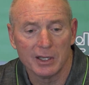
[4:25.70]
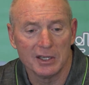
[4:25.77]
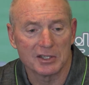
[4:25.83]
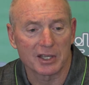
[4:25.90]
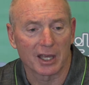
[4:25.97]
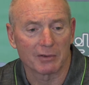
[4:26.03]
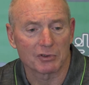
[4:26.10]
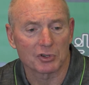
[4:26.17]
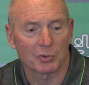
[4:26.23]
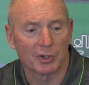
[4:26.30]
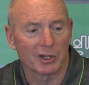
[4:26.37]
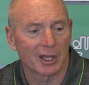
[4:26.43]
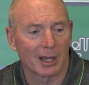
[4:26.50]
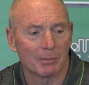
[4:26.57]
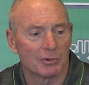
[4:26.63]
he's kind of a
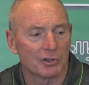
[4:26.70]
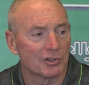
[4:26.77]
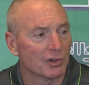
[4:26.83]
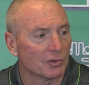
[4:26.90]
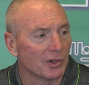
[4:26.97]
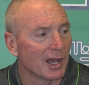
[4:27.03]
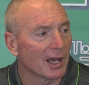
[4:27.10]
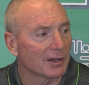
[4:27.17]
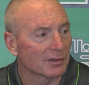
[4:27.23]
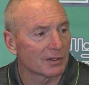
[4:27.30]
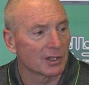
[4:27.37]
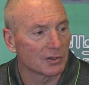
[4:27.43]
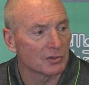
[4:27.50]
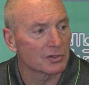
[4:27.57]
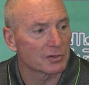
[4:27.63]
swing guy, but there's no doubt
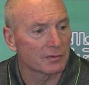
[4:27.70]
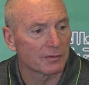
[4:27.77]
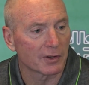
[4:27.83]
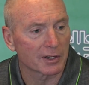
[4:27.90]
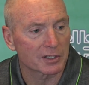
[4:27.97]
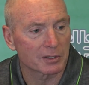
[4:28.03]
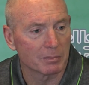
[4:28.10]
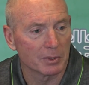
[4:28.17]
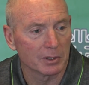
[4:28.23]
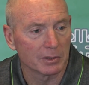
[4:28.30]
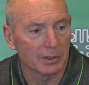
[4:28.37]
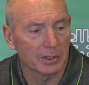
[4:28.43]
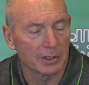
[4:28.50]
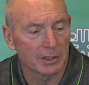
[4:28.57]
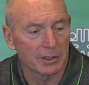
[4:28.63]
gives you some
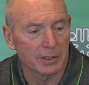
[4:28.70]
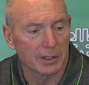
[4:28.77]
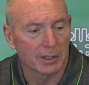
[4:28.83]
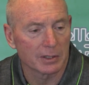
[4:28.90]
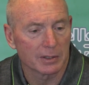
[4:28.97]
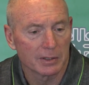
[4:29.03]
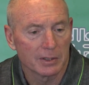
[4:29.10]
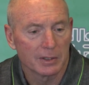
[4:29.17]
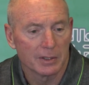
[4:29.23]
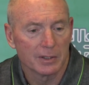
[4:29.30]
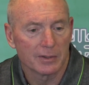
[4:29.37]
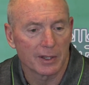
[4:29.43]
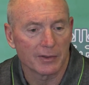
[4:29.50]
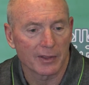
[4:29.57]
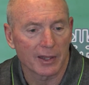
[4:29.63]
flexibility and uh,
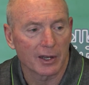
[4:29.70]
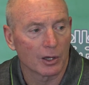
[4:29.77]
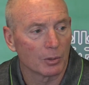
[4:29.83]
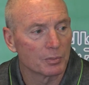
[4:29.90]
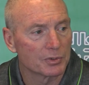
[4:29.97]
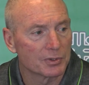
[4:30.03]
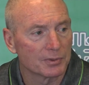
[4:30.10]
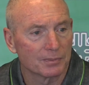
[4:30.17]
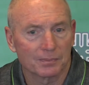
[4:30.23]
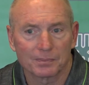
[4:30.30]
that, that, helps.